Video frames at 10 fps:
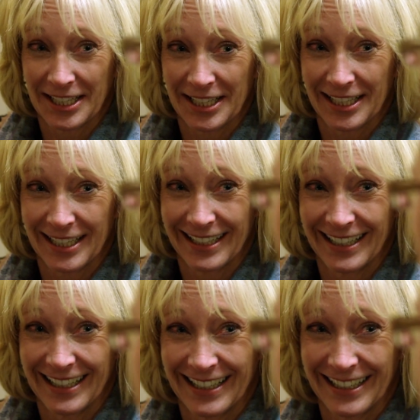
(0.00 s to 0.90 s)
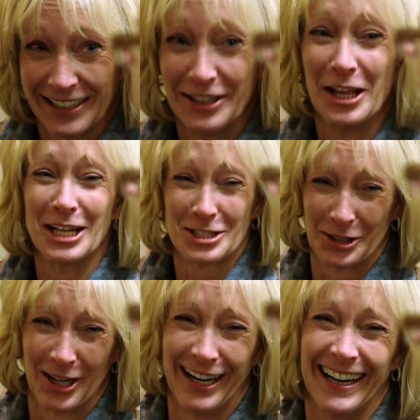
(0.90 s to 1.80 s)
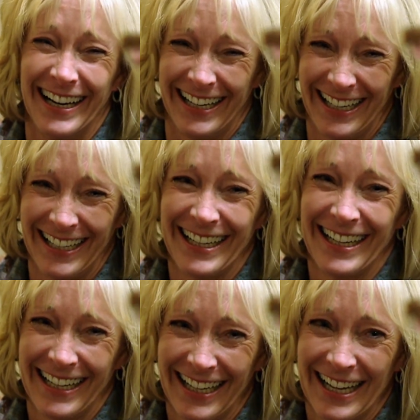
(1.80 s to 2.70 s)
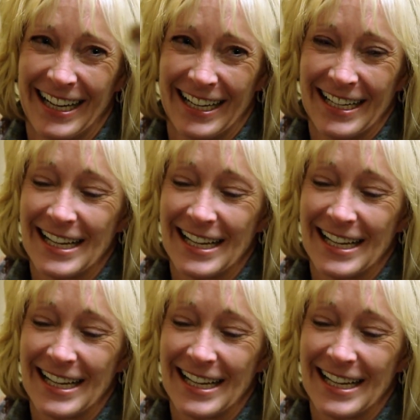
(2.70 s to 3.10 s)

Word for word: An added benefit, though, is to see old friends.